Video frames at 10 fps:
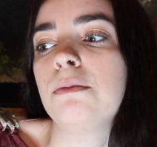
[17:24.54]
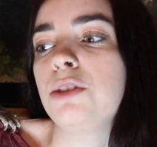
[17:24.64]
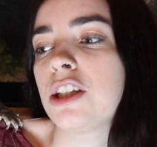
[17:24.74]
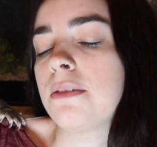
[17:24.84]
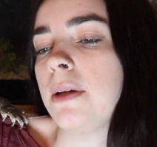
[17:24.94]

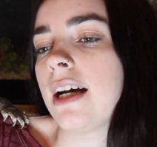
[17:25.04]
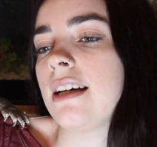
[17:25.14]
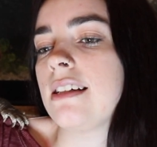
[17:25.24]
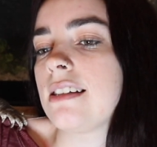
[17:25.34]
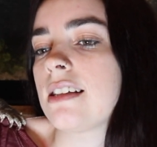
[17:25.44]
just
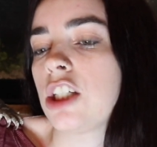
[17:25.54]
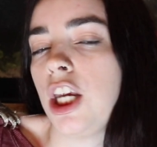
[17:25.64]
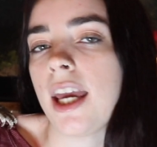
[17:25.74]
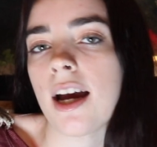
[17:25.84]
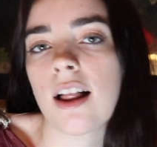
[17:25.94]
because she
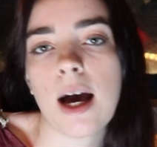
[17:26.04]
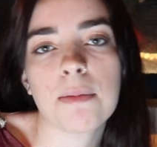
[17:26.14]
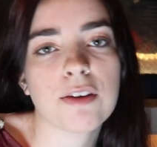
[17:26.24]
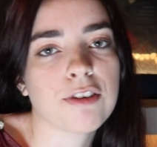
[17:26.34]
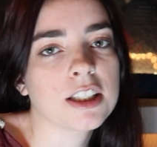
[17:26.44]
can climb
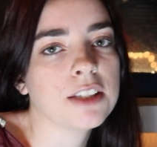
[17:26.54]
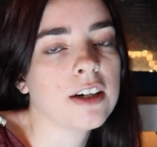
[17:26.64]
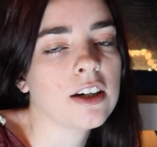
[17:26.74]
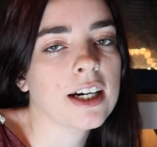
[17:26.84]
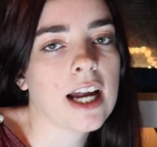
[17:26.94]
the front of
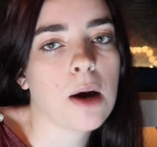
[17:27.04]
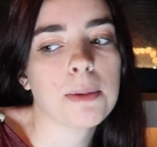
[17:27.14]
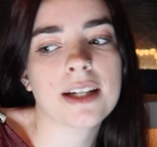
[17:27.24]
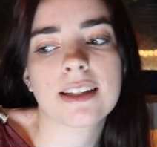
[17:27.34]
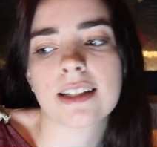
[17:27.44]
it right now,
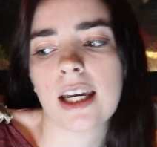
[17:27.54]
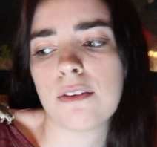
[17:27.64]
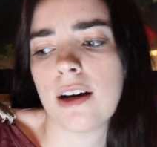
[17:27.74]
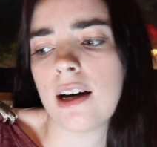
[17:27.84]
because it's kind of